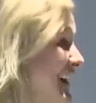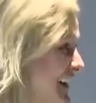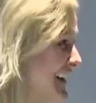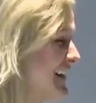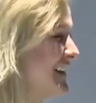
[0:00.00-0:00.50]

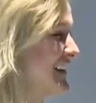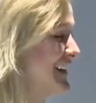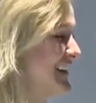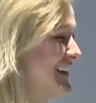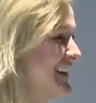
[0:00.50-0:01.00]

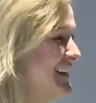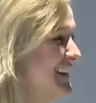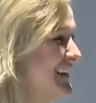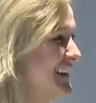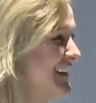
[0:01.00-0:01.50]

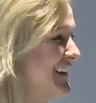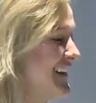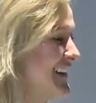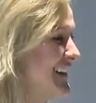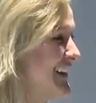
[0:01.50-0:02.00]

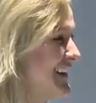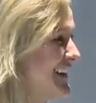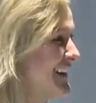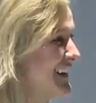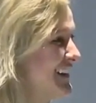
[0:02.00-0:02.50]

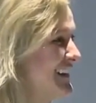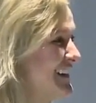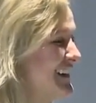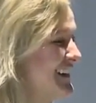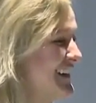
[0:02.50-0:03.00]

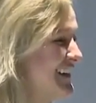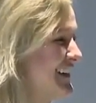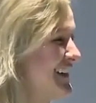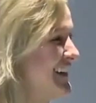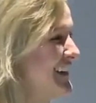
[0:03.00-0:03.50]

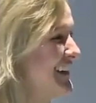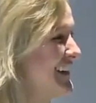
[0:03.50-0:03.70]
(not speaking)